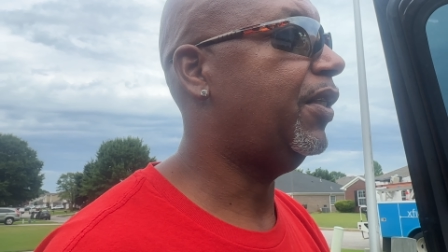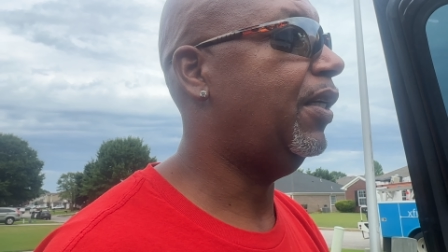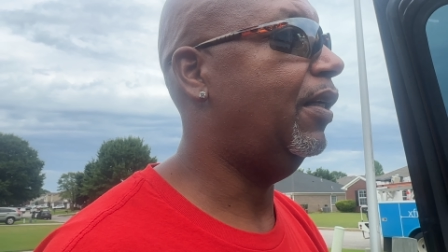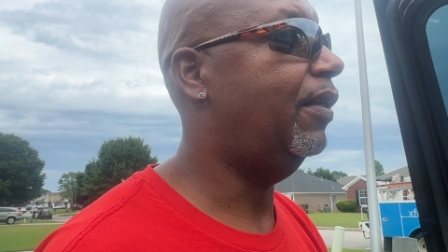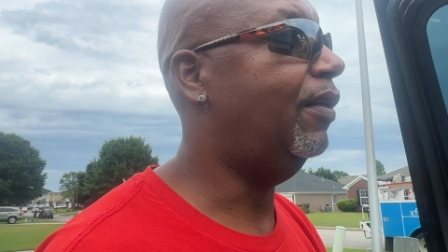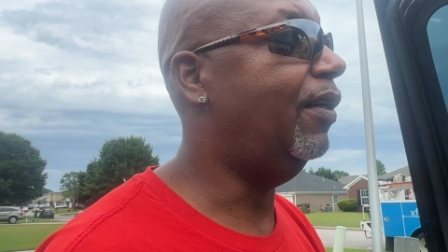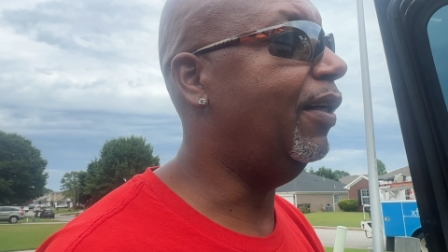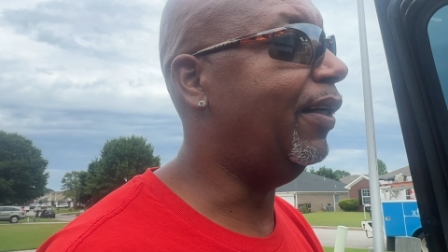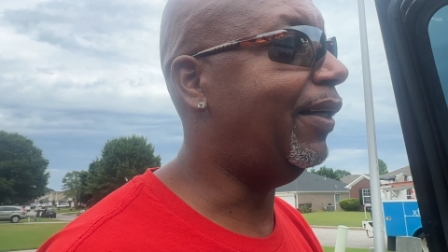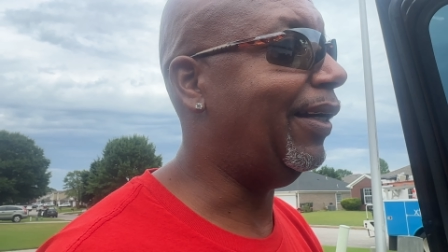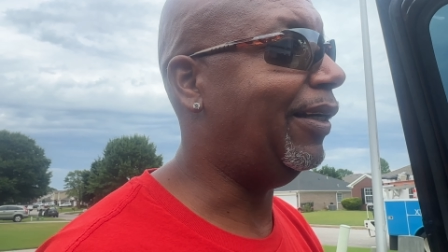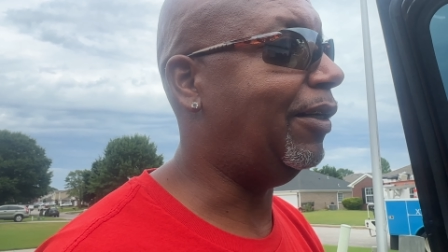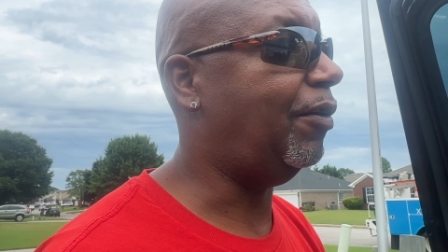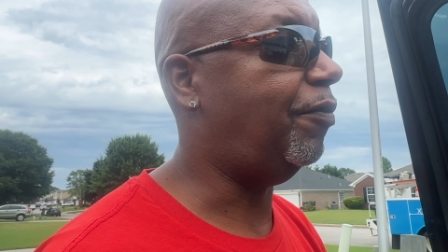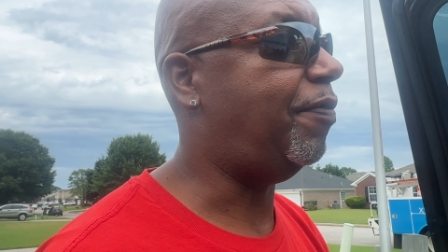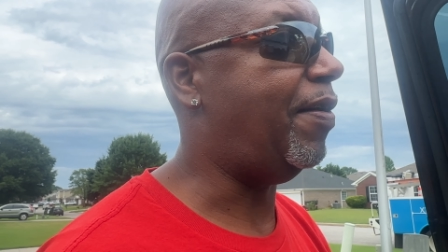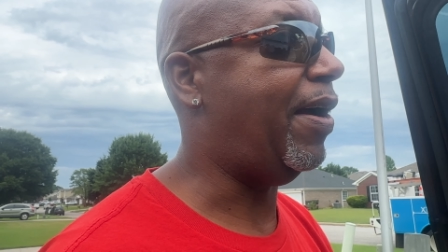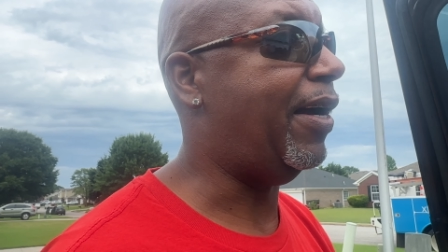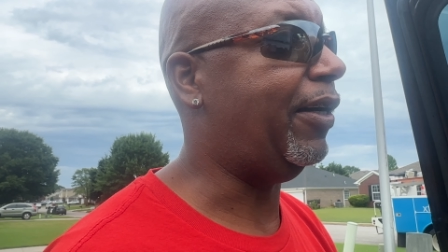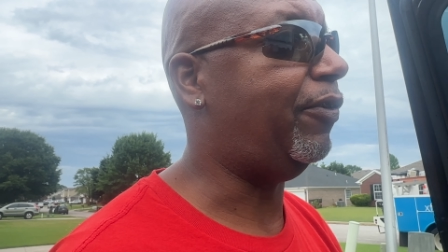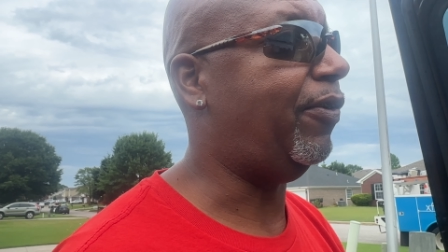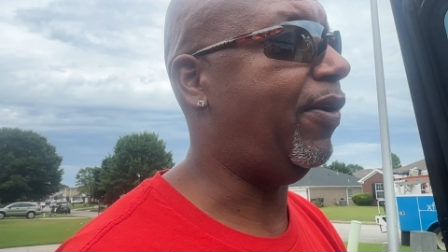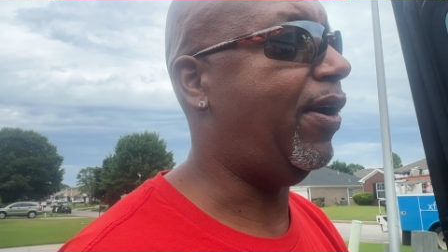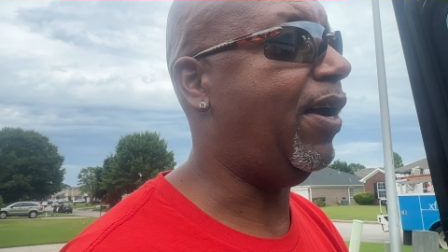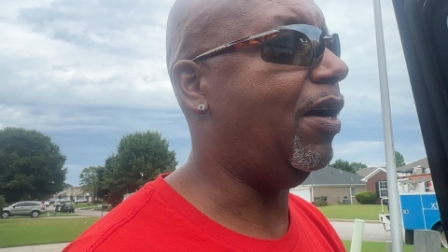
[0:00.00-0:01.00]
look at the
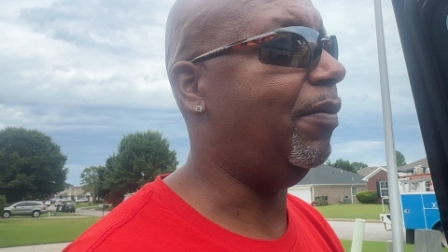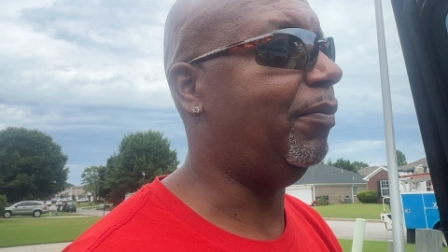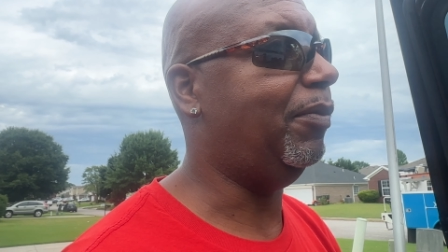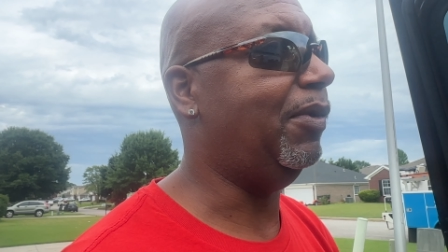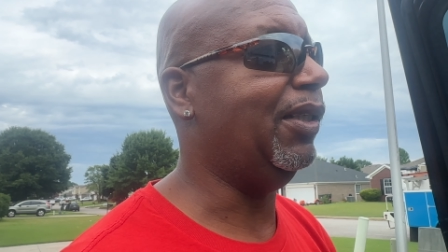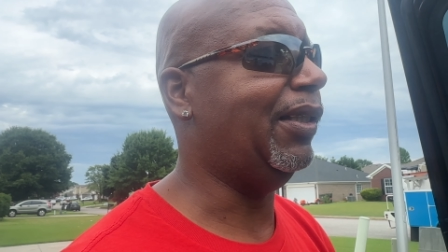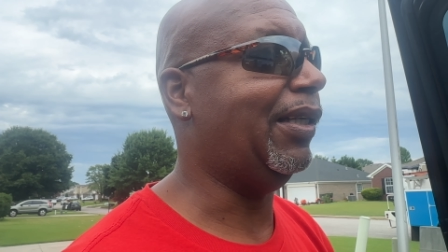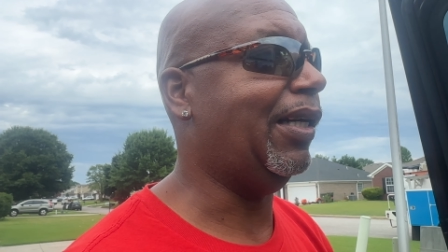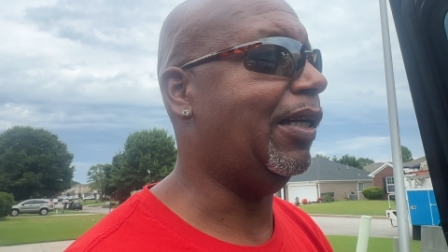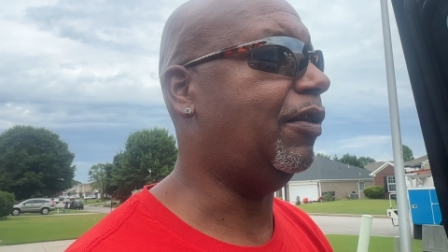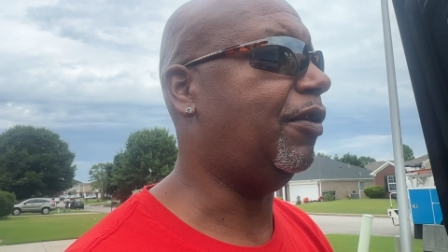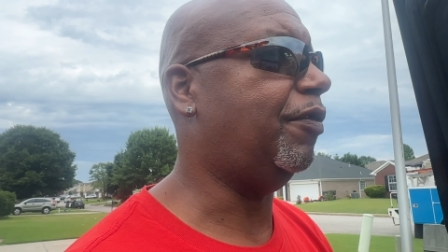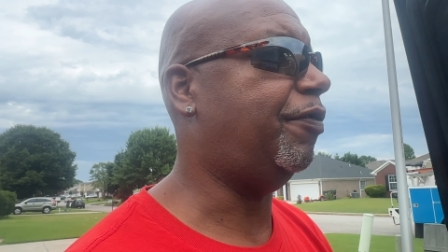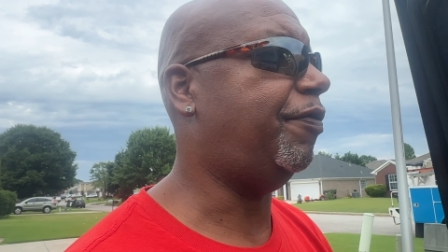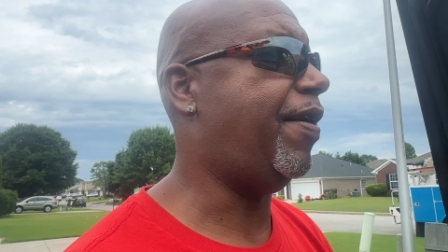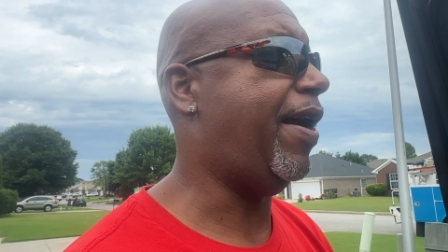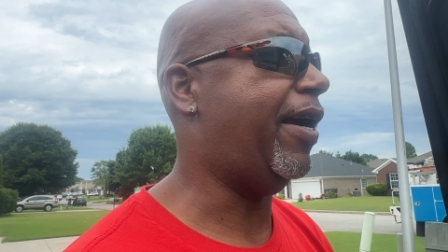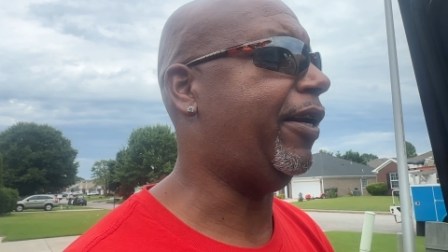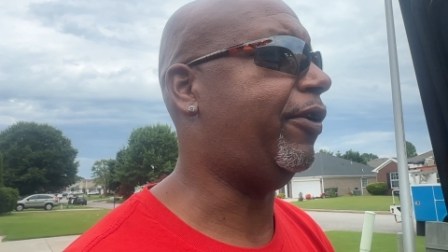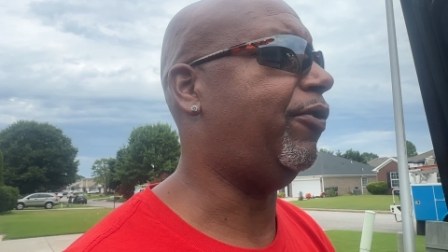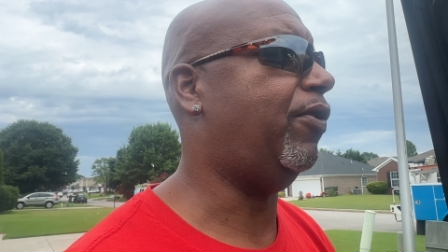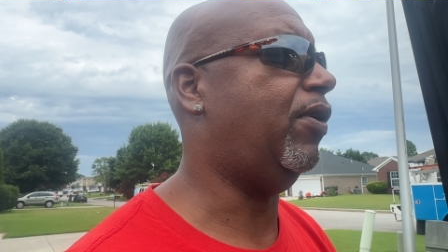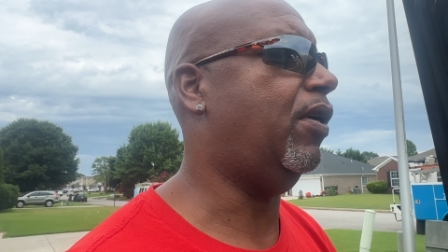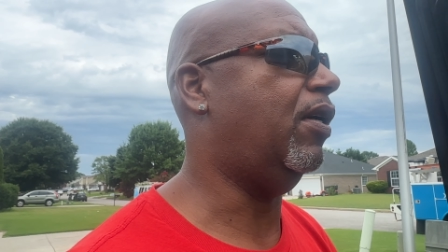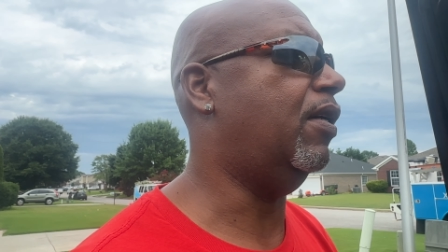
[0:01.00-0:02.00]
factory amp. Look at the
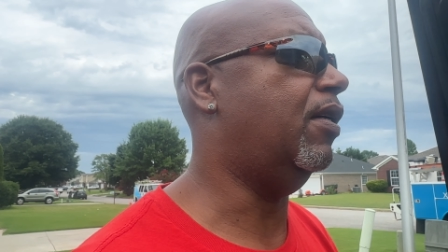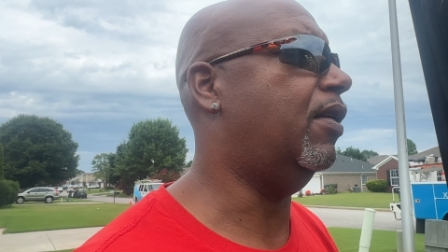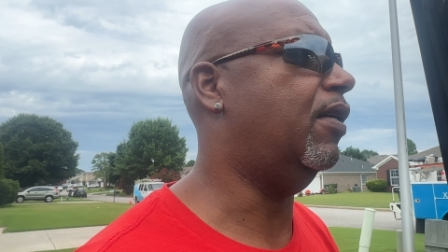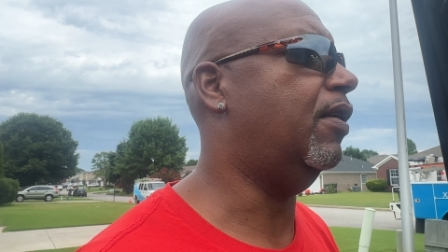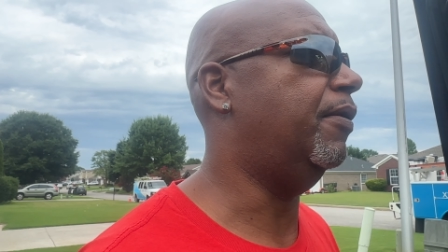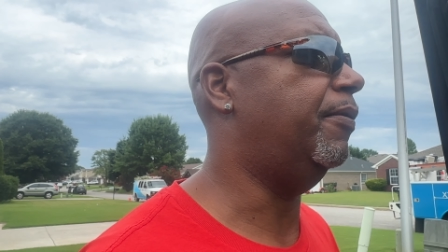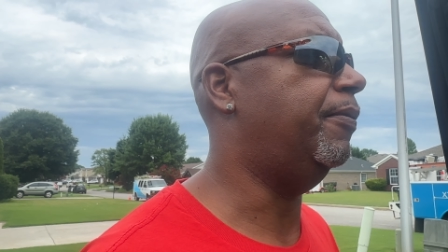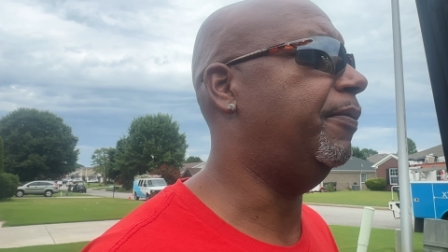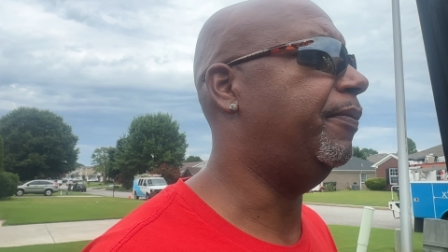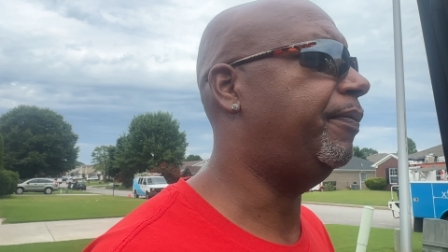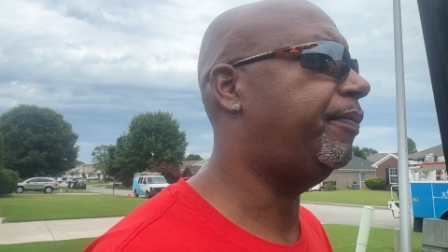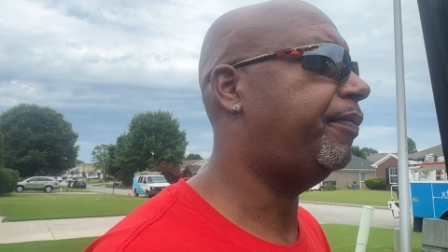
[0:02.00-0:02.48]
factory um,